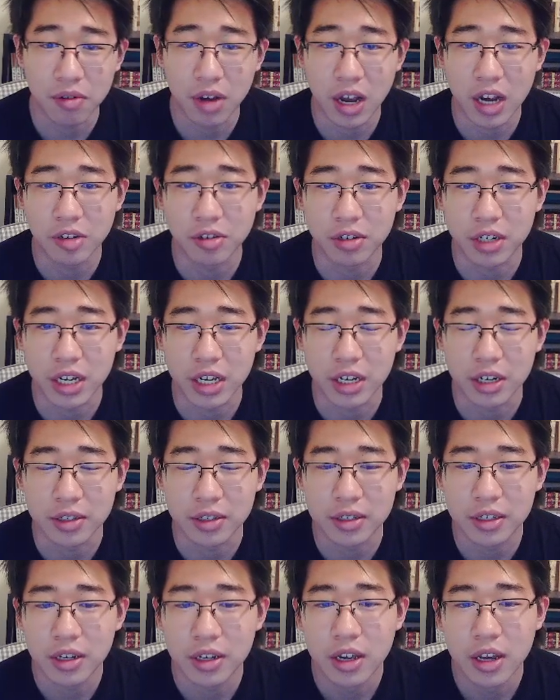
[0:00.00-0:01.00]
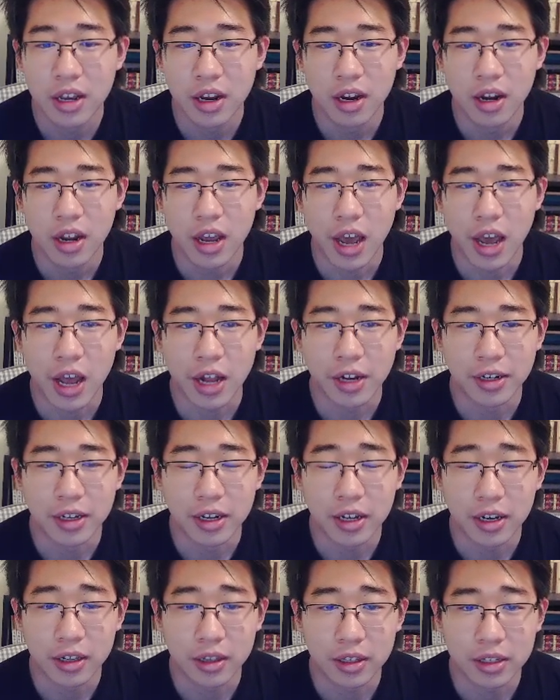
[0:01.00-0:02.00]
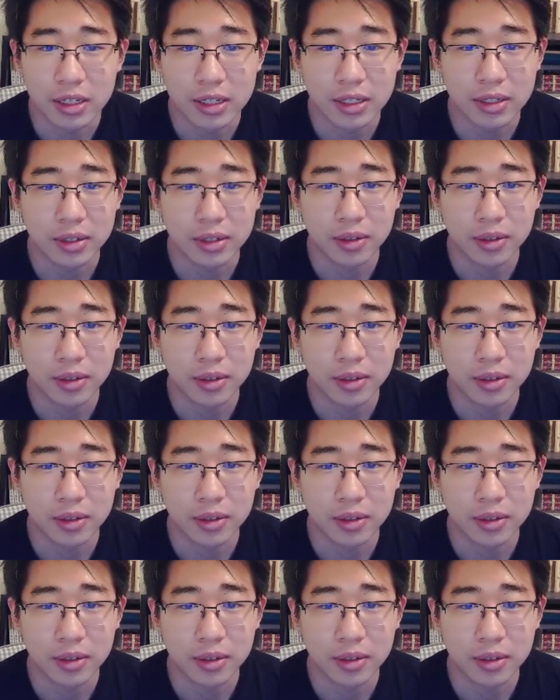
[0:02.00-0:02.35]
Hydro Cannons, and this